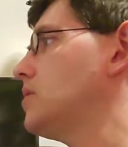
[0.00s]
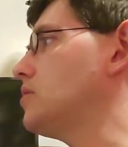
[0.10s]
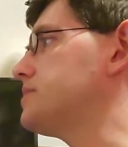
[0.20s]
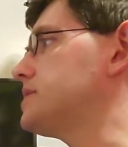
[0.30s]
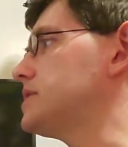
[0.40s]

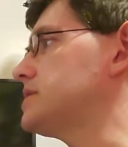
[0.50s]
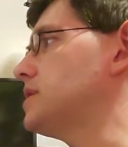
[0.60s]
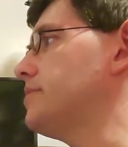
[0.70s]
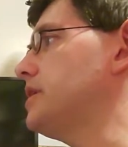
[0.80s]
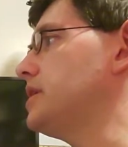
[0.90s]
Oops, that's
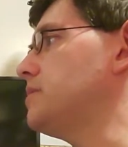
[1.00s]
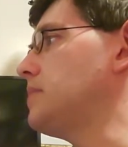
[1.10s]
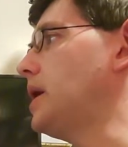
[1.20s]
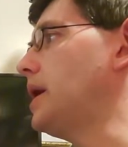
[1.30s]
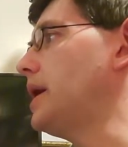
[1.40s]
going to be
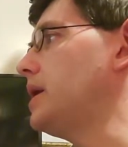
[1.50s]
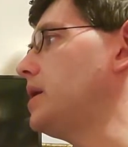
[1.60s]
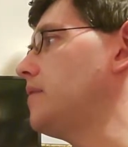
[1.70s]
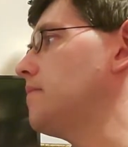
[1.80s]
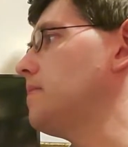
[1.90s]
in
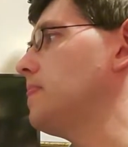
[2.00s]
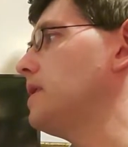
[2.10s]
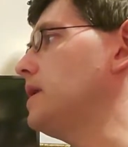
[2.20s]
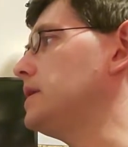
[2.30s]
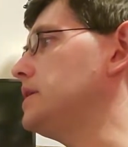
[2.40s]
my
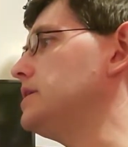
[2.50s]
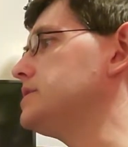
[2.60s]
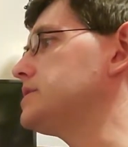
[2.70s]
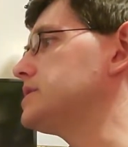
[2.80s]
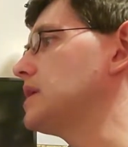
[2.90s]

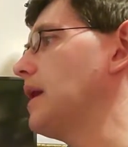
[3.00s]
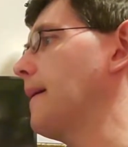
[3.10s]
indies.